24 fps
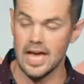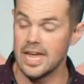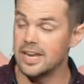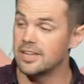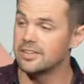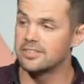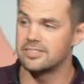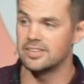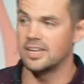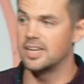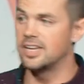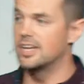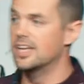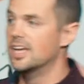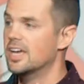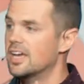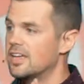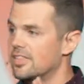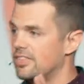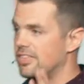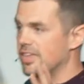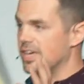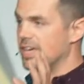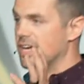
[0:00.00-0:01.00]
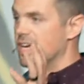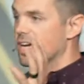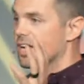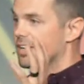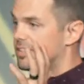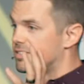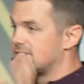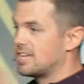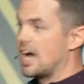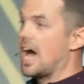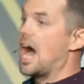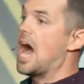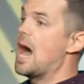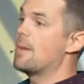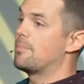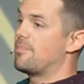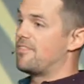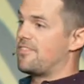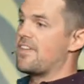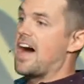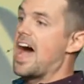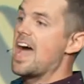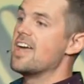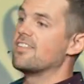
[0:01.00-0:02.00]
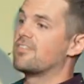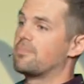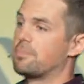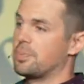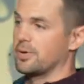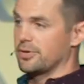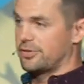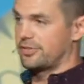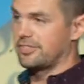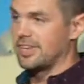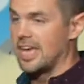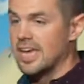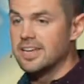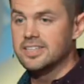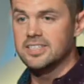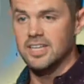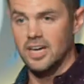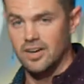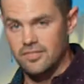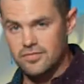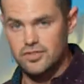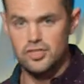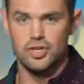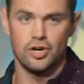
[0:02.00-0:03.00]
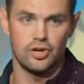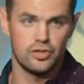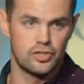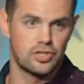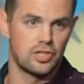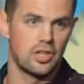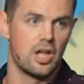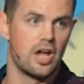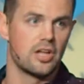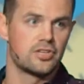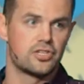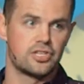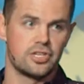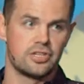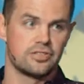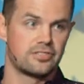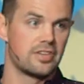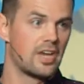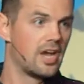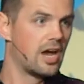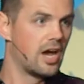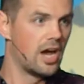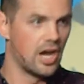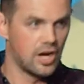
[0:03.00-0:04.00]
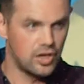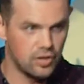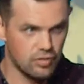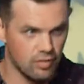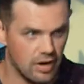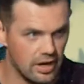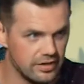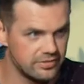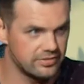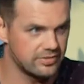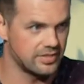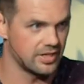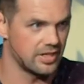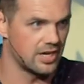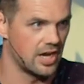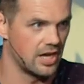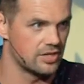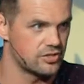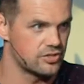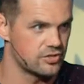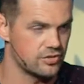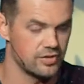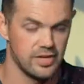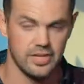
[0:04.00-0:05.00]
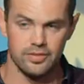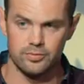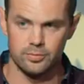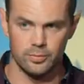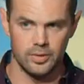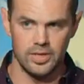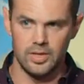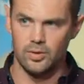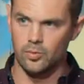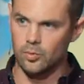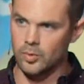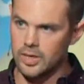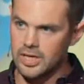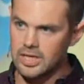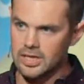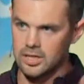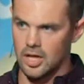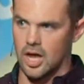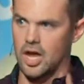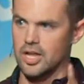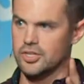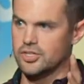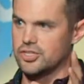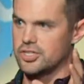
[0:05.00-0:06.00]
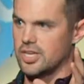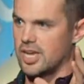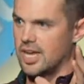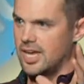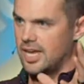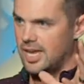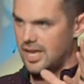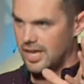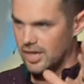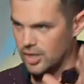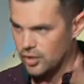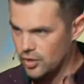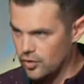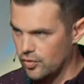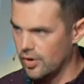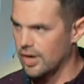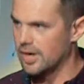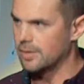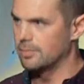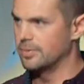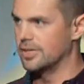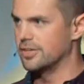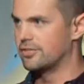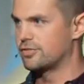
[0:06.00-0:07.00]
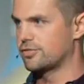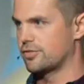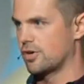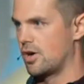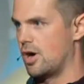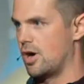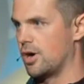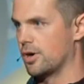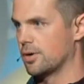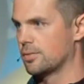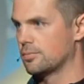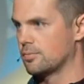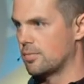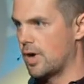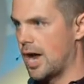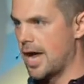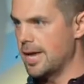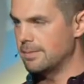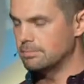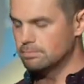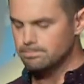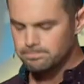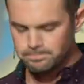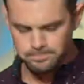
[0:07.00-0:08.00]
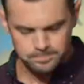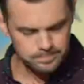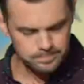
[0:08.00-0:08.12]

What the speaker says: That is in the top 5% of church launches across the country. As we launched incredibly strong, right?